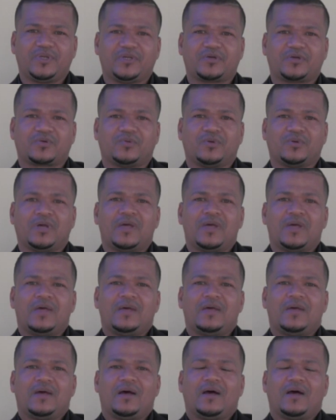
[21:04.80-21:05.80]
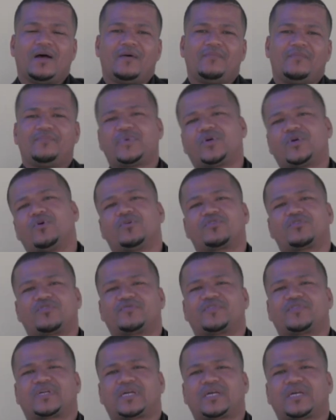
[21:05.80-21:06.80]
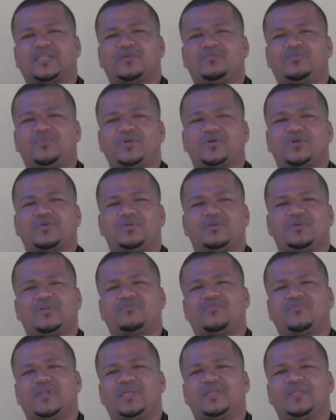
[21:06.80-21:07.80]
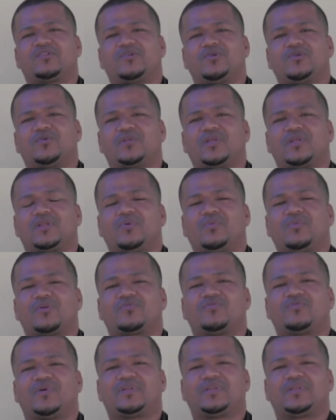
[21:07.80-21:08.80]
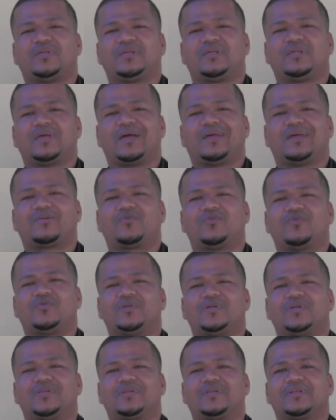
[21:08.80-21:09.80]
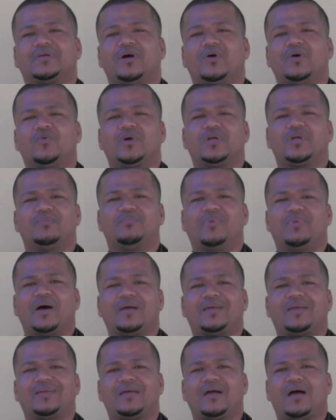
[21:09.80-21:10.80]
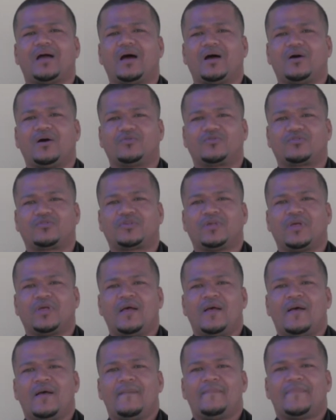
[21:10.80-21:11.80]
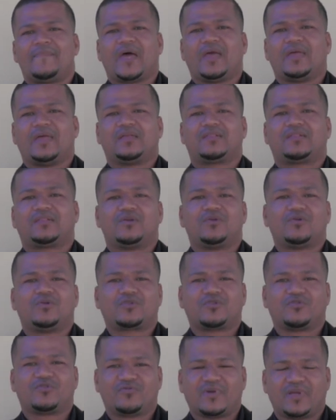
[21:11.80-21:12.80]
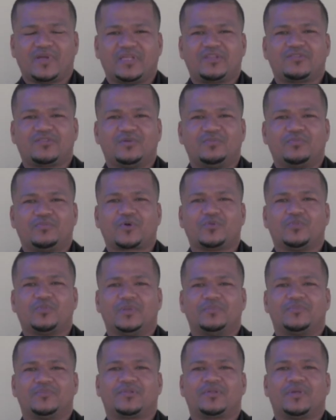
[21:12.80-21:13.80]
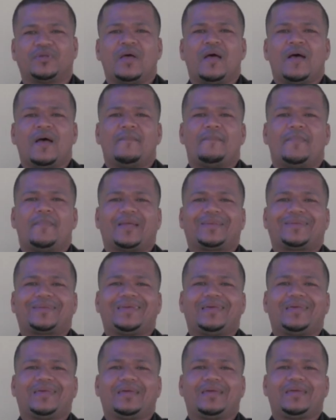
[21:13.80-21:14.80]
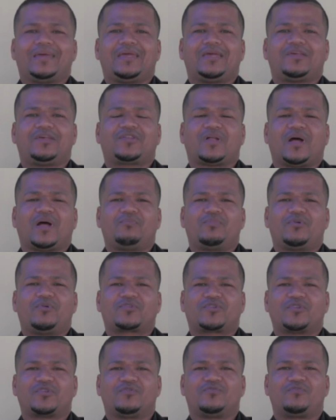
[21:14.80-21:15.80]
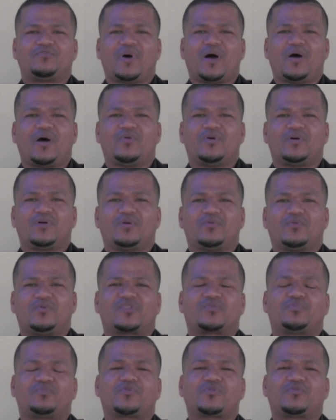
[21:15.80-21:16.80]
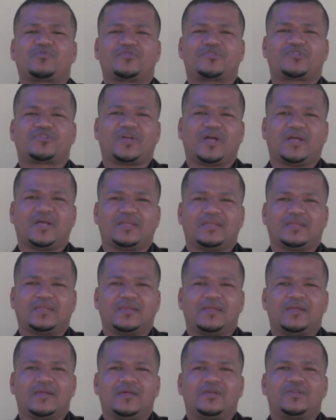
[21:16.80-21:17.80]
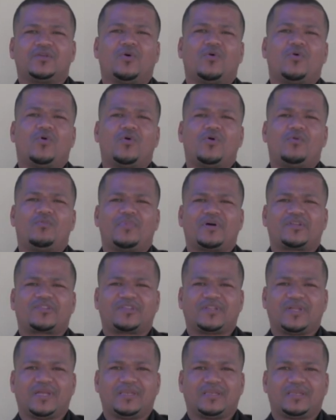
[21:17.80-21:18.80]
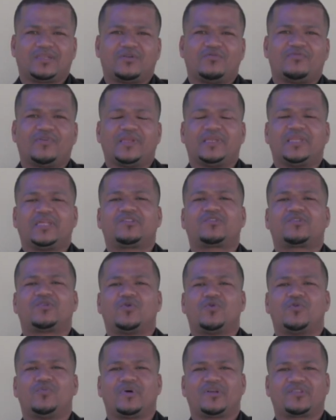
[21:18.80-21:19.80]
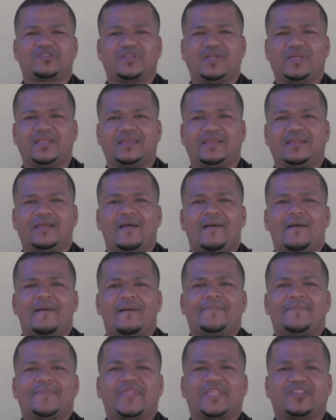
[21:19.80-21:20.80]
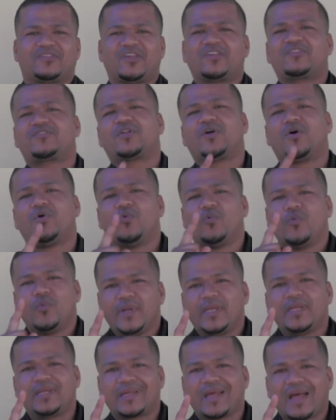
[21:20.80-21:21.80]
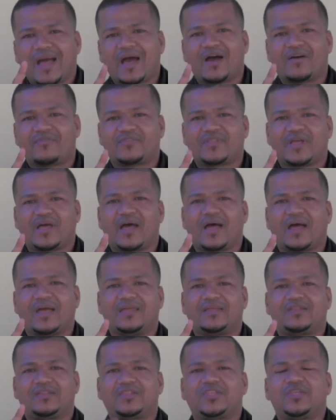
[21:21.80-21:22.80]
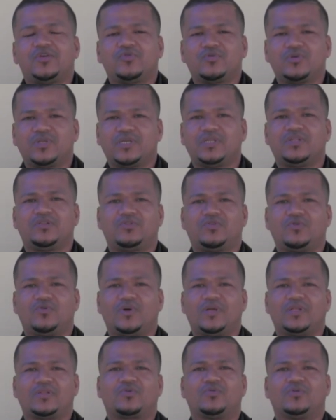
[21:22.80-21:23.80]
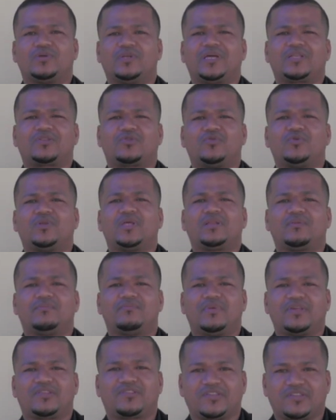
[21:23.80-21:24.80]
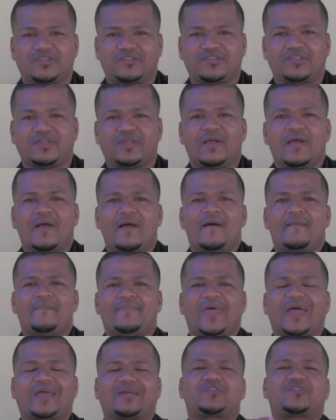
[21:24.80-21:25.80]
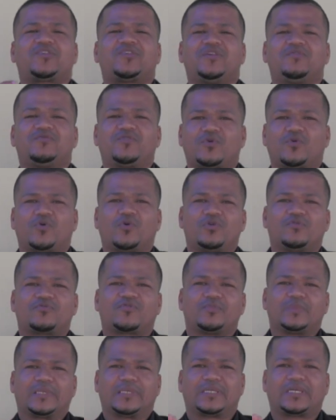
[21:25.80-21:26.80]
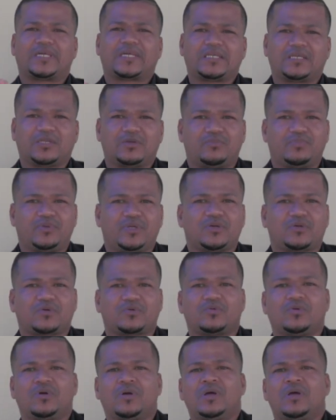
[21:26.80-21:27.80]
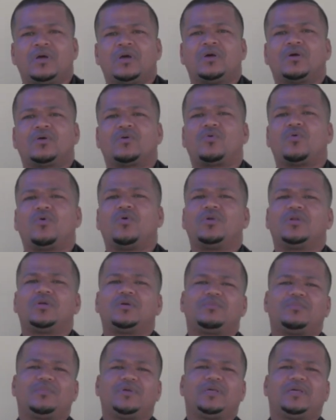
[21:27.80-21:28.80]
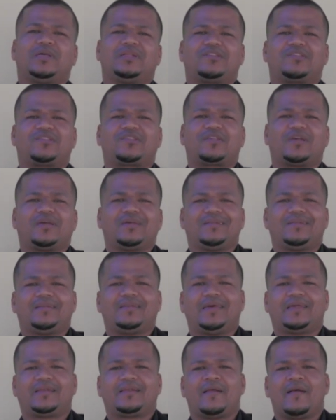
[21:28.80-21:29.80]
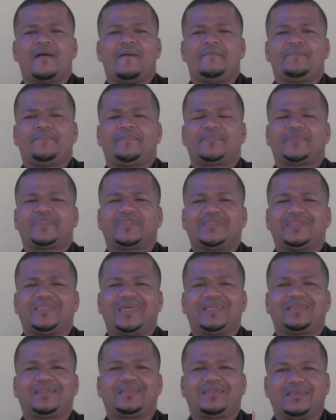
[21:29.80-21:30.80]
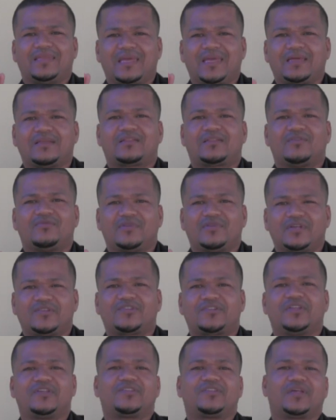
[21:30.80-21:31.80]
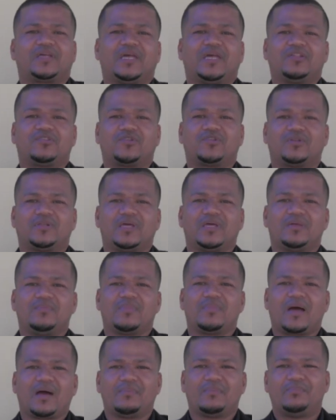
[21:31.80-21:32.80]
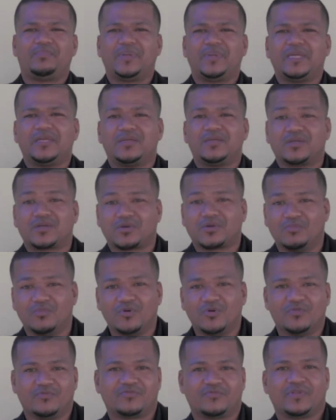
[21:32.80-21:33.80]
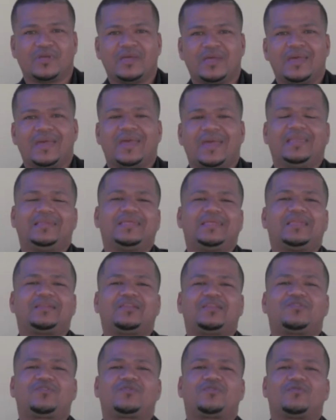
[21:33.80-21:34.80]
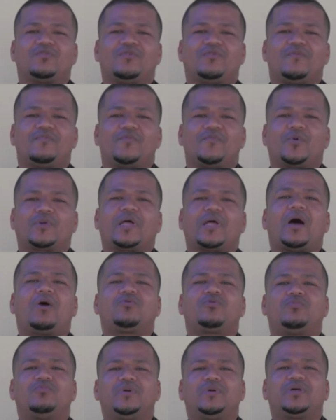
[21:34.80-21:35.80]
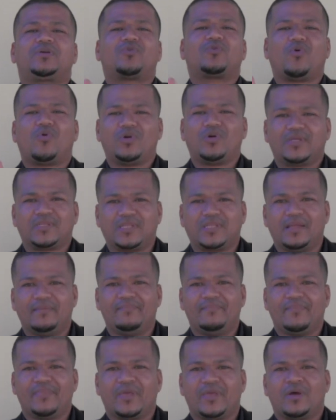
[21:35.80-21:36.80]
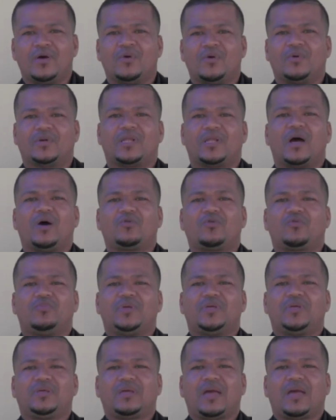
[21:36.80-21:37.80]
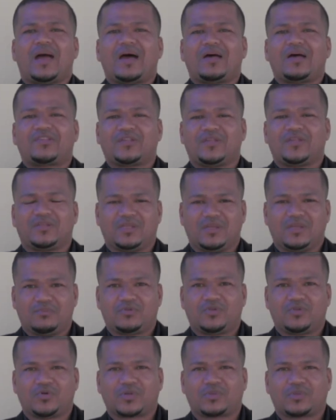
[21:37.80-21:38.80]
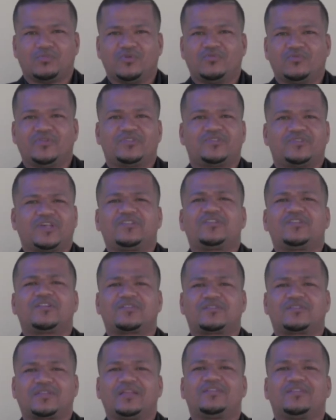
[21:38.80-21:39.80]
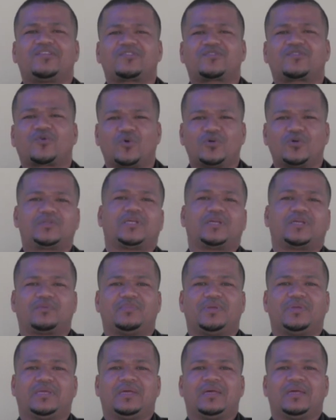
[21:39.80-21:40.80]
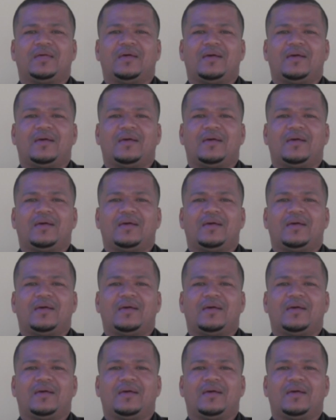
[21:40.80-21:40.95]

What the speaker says: bureau. Because of the credit bureau and the financial law that I was fighting, I couldn't go and buy a house. I had a lot of financial problems. But as the apostle of power was prophesying, your home must end, your financial home must end. Just a week after I tuned into and connect to that message, I received a call from the credit bureau calling me and say that negative listings against your name are being removed. And that is without me calling them, without me asking them to remove it. They just contact me.